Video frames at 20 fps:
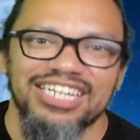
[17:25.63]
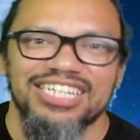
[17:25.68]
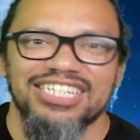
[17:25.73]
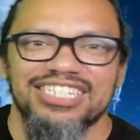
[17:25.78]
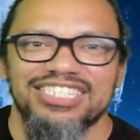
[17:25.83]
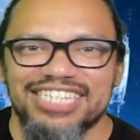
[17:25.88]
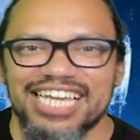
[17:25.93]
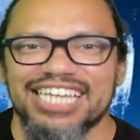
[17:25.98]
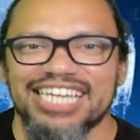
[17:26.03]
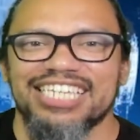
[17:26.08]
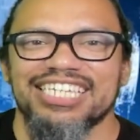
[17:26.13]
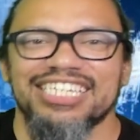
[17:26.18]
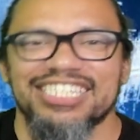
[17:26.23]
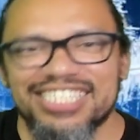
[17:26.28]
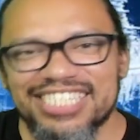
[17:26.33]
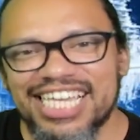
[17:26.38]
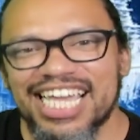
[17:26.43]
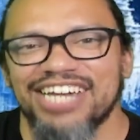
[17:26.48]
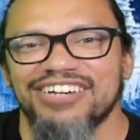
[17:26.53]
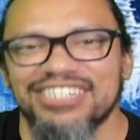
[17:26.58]
Jackie has
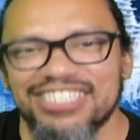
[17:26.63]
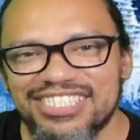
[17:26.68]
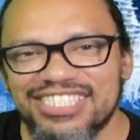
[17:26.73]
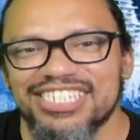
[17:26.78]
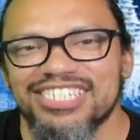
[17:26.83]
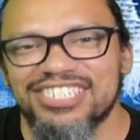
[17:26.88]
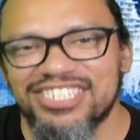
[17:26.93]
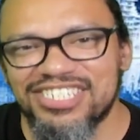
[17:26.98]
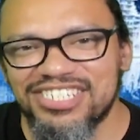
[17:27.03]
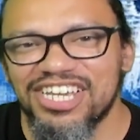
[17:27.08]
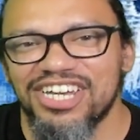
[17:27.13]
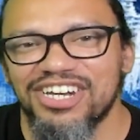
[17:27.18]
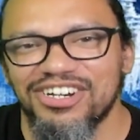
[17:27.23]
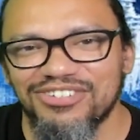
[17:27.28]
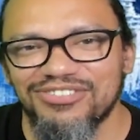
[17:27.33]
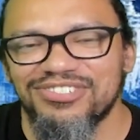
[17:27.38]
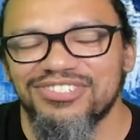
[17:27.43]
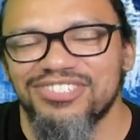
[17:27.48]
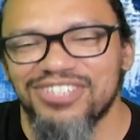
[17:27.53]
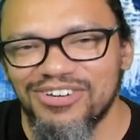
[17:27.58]
carried this
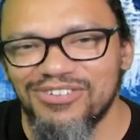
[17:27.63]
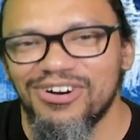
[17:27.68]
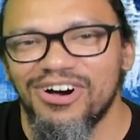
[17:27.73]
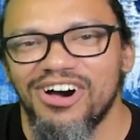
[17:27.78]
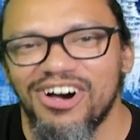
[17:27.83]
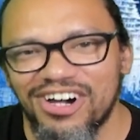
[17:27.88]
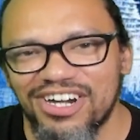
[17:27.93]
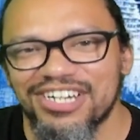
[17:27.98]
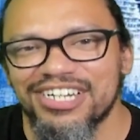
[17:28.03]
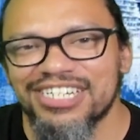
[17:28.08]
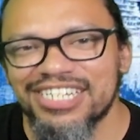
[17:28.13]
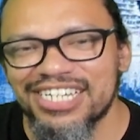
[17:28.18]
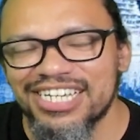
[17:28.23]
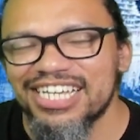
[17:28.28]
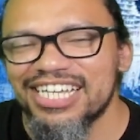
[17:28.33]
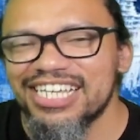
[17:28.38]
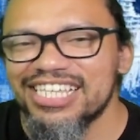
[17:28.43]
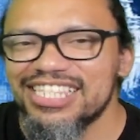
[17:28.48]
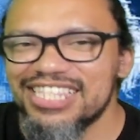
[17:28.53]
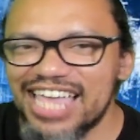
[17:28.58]
show so hard
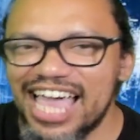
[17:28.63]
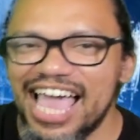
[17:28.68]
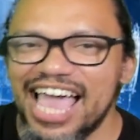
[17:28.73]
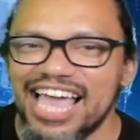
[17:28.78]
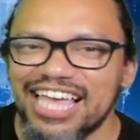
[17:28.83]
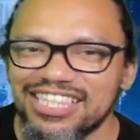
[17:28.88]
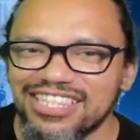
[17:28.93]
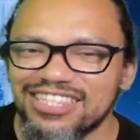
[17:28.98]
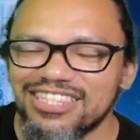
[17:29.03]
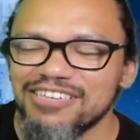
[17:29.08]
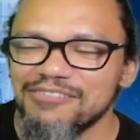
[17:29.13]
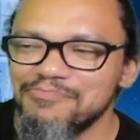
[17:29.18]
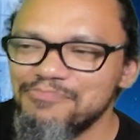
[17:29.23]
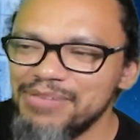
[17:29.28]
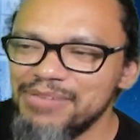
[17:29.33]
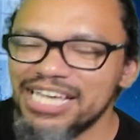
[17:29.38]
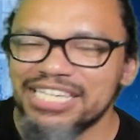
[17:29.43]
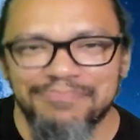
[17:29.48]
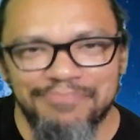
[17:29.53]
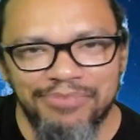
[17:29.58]
that the
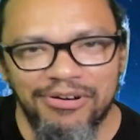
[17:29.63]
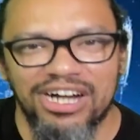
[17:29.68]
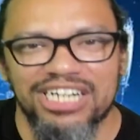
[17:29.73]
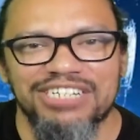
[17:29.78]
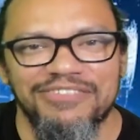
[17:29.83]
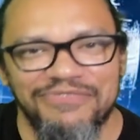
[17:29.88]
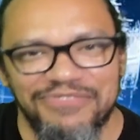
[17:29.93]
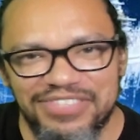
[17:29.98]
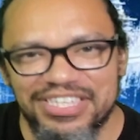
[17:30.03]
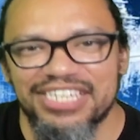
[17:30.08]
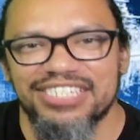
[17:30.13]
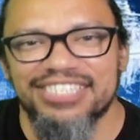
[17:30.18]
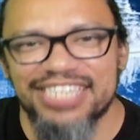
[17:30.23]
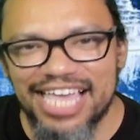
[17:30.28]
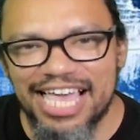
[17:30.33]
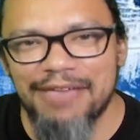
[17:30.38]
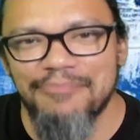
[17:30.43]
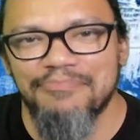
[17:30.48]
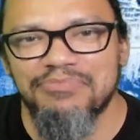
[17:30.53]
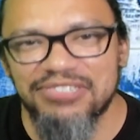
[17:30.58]
best part of this
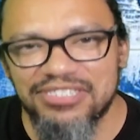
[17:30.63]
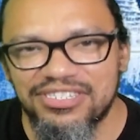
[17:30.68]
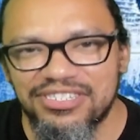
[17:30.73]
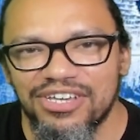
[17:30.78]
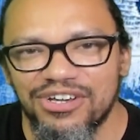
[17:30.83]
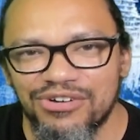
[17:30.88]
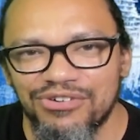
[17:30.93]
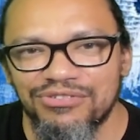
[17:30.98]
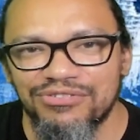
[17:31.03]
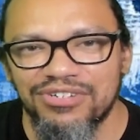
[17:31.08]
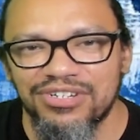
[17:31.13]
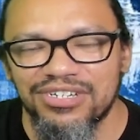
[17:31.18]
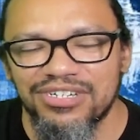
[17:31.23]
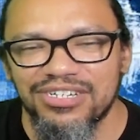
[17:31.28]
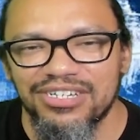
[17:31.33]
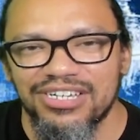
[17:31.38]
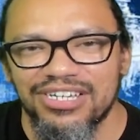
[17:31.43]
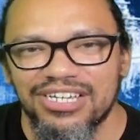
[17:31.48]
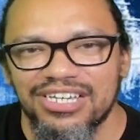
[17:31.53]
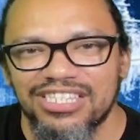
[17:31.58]
episode,
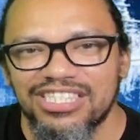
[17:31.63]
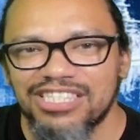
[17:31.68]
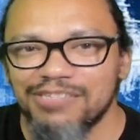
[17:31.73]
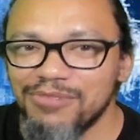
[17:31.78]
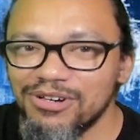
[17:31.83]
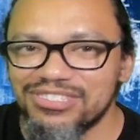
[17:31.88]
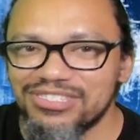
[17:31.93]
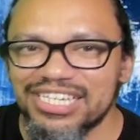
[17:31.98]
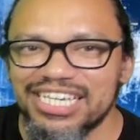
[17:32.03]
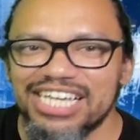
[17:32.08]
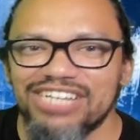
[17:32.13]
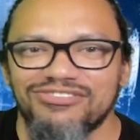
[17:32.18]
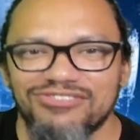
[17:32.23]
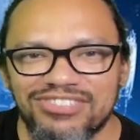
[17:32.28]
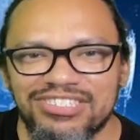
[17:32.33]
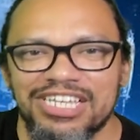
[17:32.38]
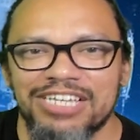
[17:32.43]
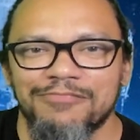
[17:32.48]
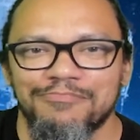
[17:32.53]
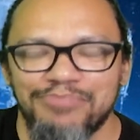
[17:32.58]
the most
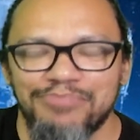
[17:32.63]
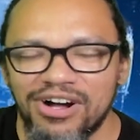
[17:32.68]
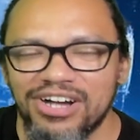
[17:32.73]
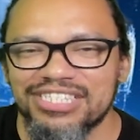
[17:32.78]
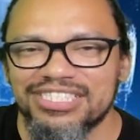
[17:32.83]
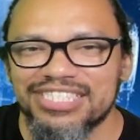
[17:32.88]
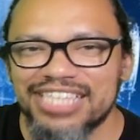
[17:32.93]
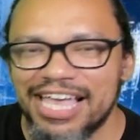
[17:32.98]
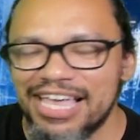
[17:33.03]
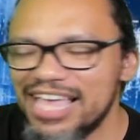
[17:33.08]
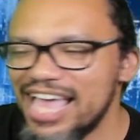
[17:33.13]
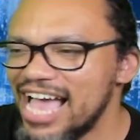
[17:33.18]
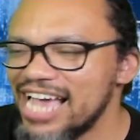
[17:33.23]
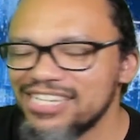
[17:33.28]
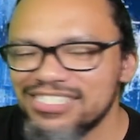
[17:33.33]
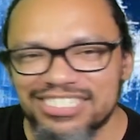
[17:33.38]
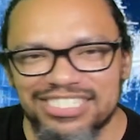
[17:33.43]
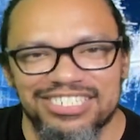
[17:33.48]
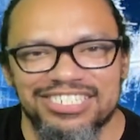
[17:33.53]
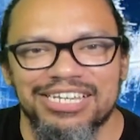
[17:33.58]
interesting part that
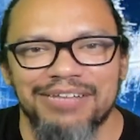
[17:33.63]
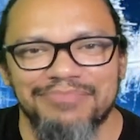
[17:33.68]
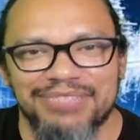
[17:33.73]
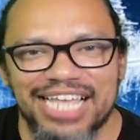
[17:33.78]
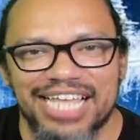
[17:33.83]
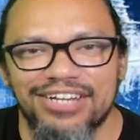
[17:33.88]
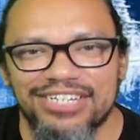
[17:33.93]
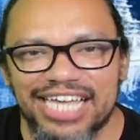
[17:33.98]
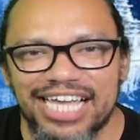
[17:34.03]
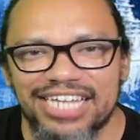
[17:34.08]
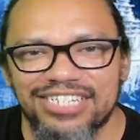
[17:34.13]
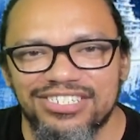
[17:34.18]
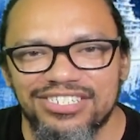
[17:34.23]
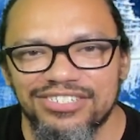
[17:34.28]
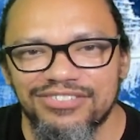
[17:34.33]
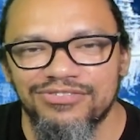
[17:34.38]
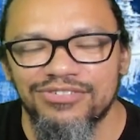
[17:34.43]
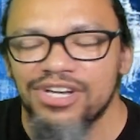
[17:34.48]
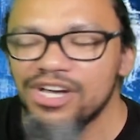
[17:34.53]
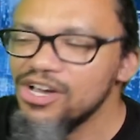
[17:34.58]
actually jumped out at
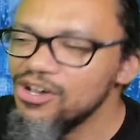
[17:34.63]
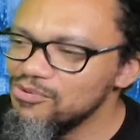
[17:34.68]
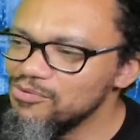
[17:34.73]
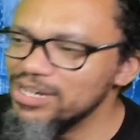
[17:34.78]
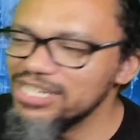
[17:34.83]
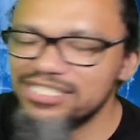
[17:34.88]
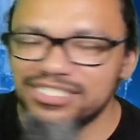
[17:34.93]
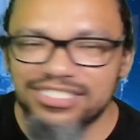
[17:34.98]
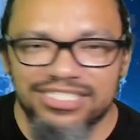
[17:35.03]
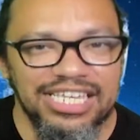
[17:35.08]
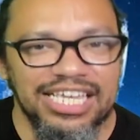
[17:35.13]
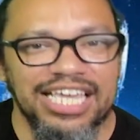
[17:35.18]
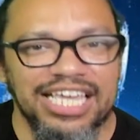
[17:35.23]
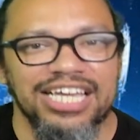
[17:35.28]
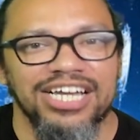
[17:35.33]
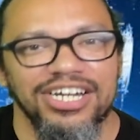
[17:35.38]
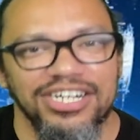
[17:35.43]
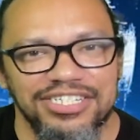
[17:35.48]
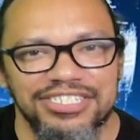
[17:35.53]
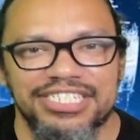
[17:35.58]
you, was seeing
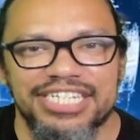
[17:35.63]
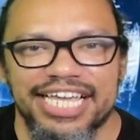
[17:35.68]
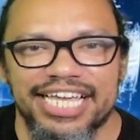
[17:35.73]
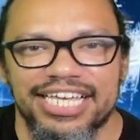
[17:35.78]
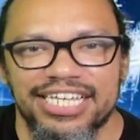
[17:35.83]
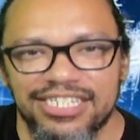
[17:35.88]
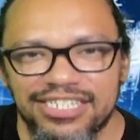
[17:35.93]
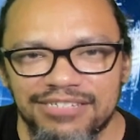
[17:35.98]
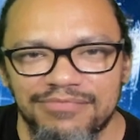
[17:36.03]
her dead.